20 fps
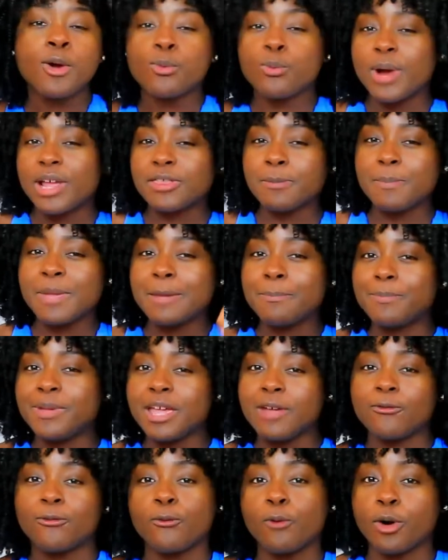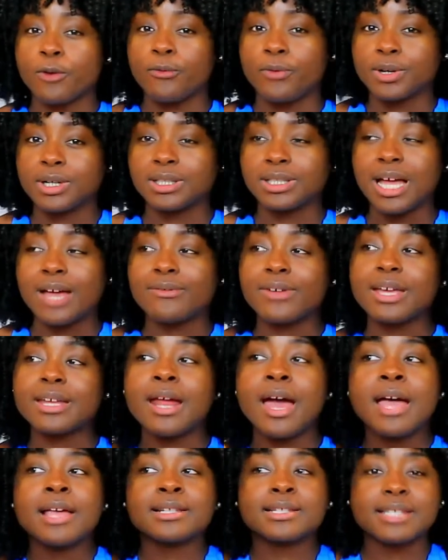With me being four foot eleven,
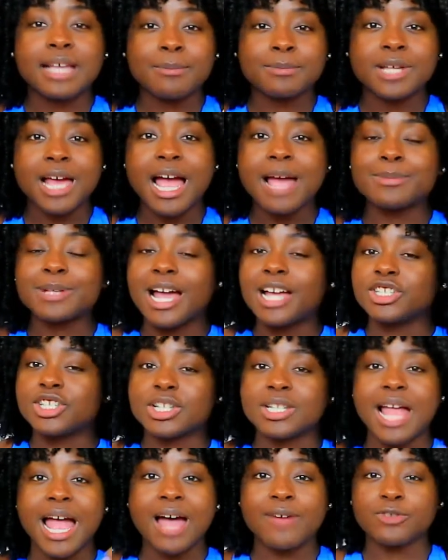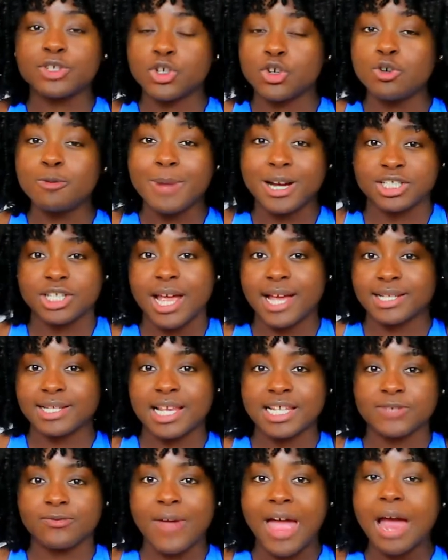sometimes I just have too much
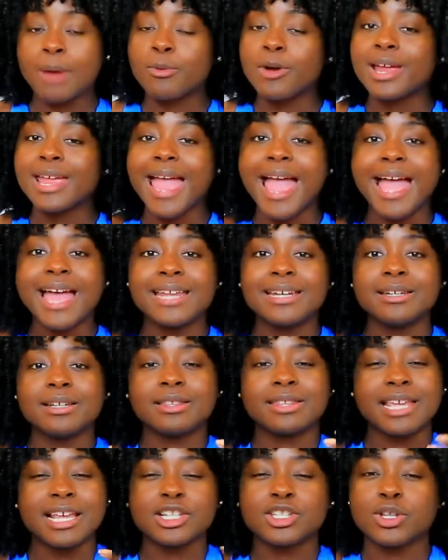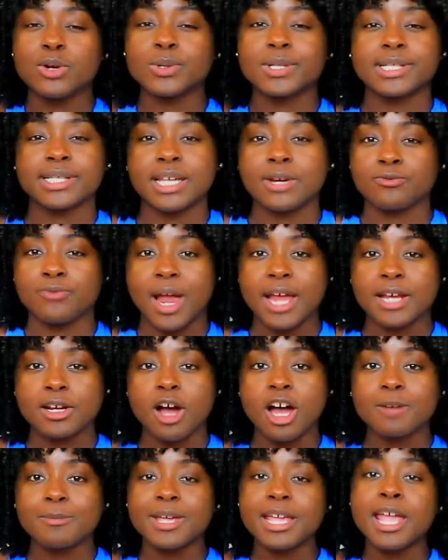excess fabric and things don't sit right
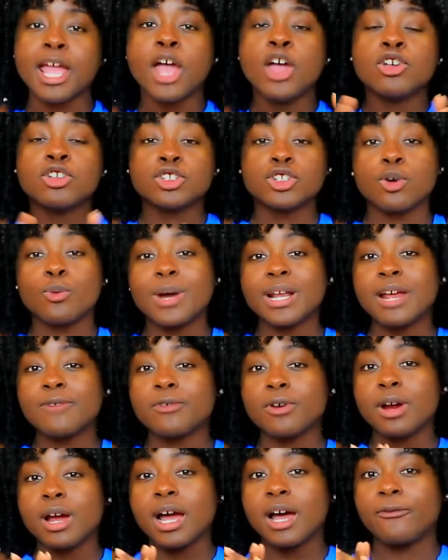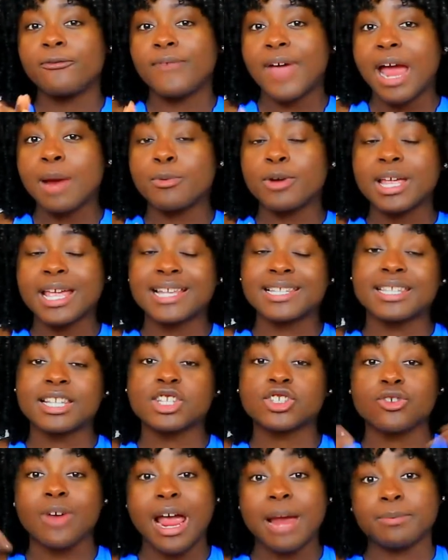on me. So whenever a fabric is
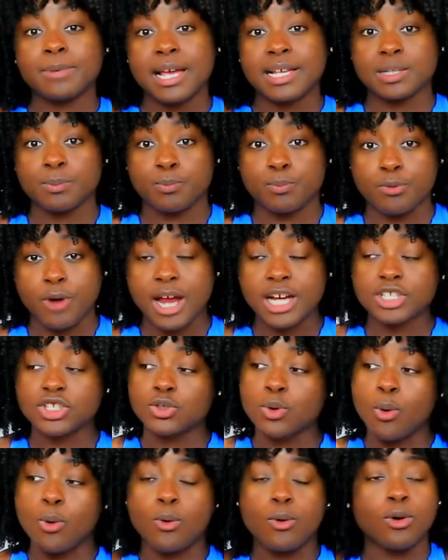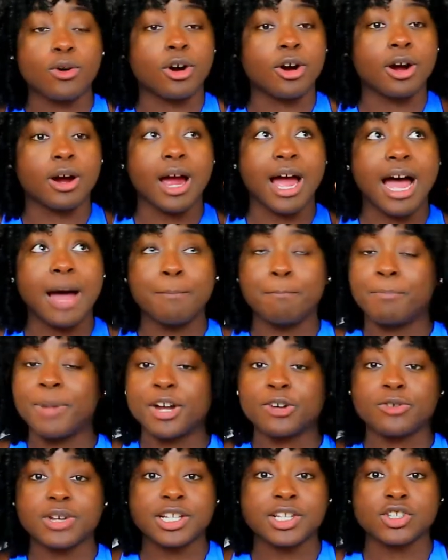described as brushed or um,
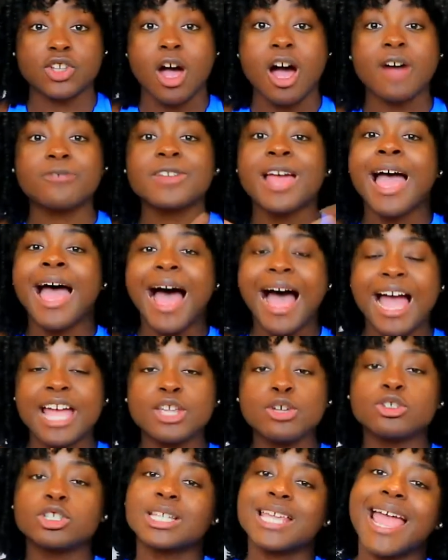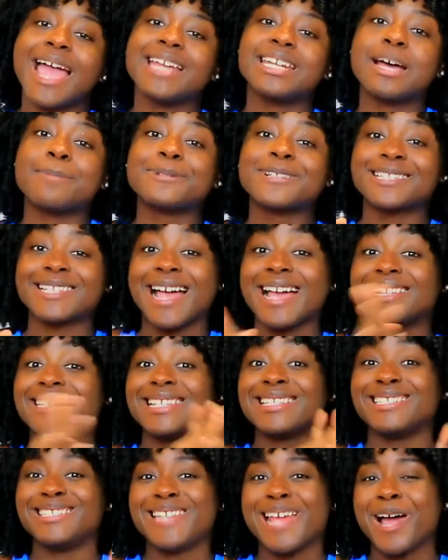buttery soft, I usually end up sizing
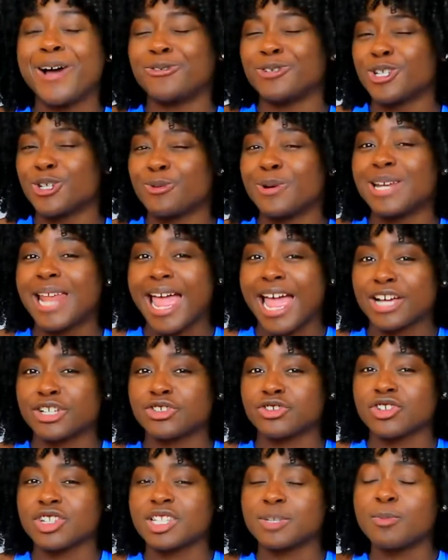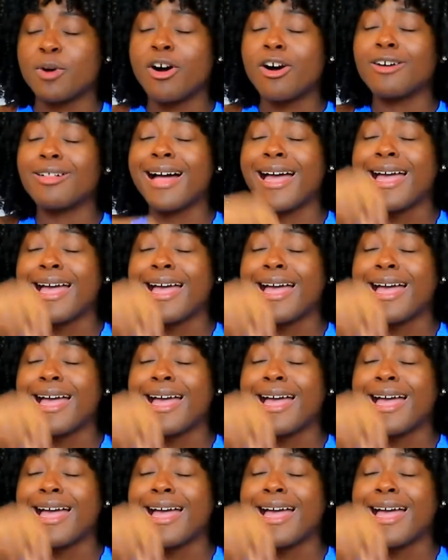down to an extra small.